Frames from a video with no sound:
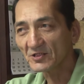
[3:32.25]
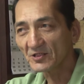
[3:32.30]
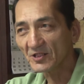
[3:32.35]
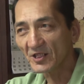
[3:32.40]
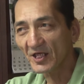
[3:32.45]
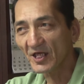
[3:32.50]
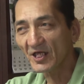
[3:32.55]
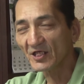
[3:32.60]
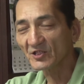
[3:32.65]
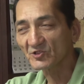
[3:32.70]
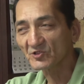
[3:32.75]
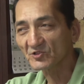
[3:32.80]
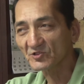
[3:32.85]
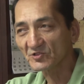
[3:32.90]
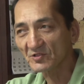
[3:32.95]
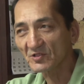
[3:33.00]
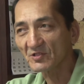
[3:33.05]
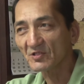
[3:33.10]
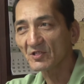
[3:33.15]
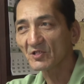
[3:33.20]
Yes,
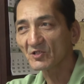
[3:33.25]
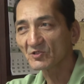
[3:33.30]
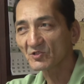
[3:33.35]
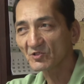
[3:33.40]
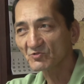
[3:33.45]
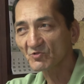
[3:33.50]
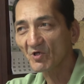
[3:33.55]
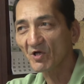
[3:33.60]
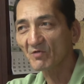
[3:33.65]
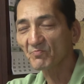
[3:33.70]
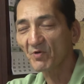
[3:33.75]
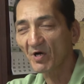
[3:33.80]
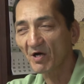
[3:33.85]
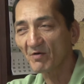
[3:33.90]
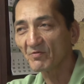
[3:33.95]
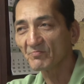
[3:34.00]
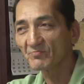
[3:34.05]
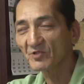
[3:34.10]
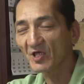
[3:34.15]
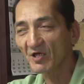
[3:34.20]
there's a drug
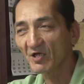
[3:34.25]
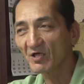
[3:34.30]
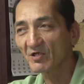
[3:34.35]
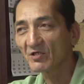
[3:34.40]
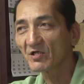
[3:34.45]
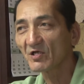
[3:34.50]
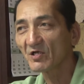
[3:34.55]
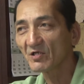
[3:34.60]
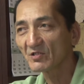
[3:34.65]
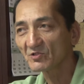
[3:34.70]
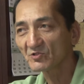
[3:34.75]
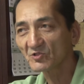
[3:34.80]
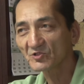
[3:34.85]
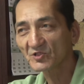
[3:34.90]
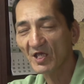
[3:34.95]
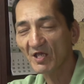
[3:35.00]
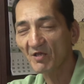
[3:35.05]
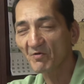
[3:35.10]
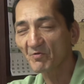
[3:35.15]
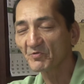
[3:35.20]
problem there,
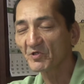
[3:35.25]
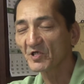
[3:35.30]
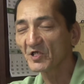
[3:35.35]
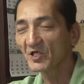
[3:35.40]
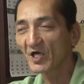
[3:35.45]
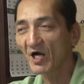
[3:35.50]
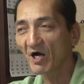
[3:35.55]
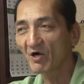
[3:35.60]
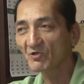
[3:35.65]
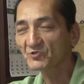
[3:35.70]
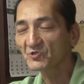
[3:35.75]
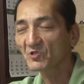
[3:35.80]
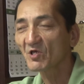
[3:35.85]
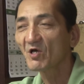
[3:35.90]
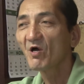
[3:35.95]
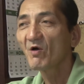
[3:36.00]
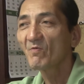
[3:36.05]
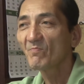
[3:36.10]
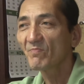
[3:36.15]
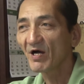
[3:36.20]
just like everywhere else.
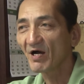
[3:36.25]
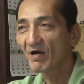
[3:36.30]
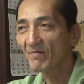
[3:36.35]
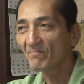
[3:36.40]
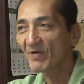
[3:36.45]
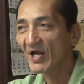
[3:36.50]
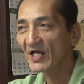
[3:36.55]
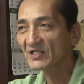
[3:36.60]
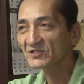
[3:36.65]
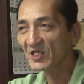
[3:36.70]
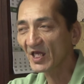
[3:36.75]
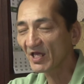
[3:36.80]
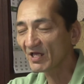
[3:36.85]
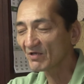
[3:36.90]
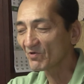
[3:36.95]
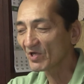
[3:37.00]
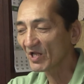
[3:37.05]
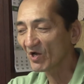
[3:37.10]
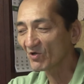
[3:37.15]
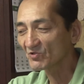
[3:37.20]
But back
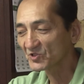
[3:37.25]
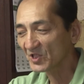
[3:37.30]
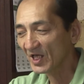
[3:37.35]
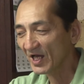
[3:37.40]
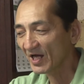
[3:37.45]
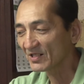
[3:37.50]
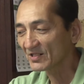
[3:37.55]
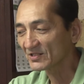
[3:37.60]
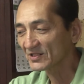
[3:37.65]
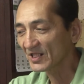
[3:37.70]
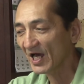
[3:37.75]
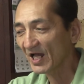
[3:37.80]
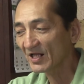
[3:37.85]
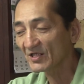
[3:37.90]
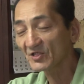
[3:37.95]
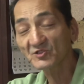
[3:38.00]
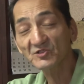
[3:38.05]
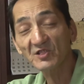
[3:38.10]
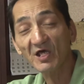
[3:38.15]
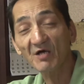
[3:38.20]
then, when I was young, a
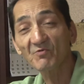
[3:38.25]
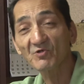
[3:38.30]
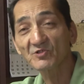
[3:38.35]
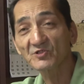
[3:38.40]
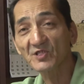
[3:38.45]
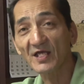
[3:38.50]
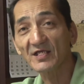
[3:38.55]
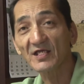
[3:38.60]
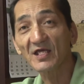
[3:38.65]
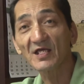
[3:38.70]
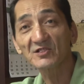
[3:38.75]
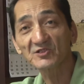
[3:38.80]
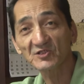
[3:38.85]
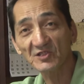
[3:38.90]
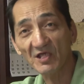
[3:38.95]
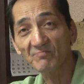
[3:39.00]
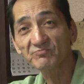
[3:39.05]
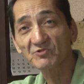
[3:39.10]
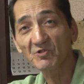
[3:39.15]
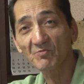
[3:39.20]
lot of stuff was like
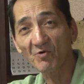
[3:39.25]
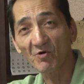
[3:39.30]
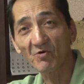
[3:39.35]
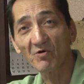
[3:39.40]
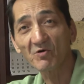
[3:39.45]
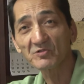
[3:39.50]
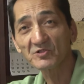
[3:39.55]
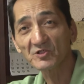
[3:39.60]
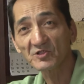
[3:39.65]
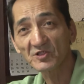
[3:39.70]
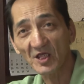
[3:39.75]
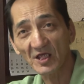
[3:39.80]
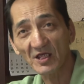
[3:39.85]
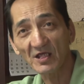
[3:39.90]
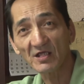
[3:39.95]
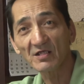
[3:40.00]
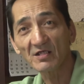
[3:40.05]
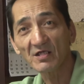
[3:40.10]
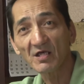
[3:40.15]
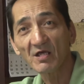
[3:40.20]
acceptable
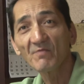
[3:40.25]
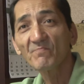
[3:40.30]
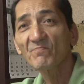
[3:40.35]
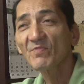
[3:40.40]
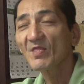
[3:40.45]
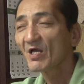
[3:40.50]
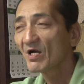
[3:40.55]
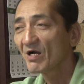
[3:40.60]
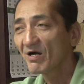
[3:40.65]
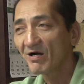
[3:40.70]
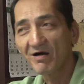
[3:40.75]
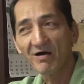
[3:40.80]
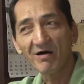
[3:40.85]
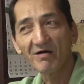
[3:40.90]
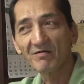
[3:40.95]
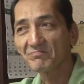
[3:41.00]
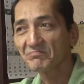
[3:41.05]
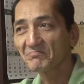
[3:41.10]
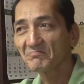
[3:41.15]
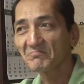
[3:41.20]
thing.
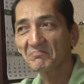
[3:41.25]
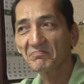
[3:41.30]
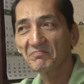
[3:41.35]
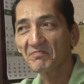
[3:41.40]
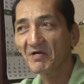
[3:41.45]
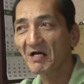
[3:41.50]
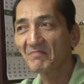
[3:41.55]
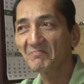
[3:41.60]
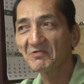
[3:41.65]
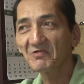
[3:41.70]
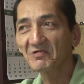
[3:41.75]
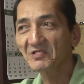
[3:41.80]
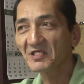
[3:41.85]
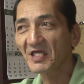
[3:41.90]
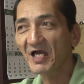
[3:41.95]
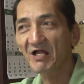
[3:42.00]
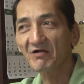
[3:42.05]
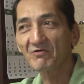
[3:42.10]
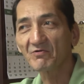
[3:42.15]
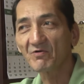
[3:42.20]
Family would
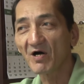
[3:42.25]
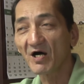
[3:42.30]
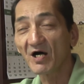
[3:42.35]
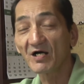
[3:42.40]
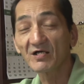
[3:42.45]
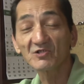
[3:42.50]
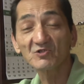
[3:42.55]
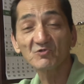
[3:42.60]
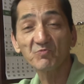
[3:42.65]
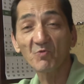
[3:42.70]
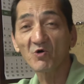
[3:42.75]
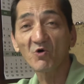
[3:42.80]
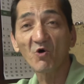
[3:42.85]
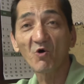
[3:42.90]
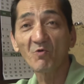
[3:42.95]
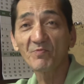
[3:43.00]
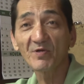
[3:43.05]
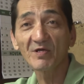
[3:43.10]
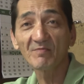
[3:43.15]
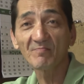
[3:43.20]
gather around and smoke
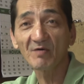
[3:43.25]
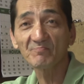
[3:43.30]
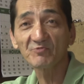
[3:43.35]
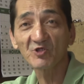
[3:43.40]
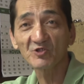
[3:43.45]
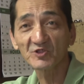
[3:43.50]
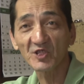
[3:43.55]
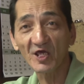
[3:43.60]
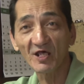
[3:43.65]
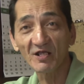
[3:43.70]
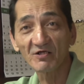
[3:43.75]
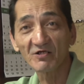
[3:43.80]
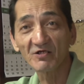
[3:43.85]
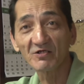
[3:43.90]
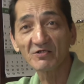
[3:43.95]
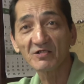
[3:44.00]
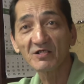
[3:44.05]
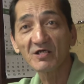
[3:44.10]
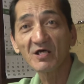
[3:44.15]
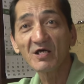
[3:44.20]
opium after
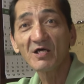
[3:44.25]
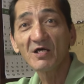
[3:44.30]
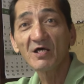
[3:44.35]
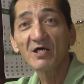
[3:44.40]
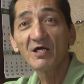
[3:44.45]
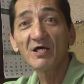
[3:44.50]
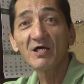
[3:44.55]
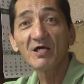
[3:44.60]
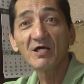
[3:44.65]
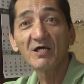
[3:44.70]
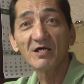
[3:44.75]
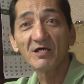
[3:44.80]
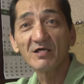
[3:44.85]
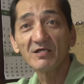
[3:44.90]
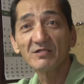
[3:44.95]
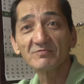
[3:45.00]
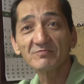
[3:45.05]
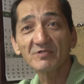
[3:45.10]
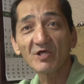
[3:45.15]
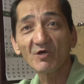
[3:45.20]
dinner,
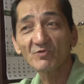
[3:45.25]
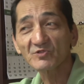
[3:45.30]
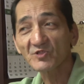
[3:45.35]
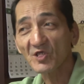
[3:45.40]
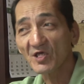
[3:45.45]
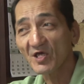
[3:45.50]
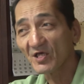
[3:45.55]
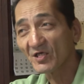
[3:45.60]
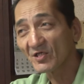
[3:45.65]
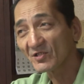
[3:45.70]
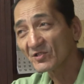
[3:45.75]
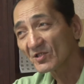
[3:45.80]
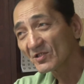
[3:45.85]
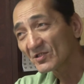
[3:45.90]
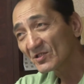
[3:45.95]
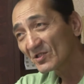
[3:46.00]
and it was a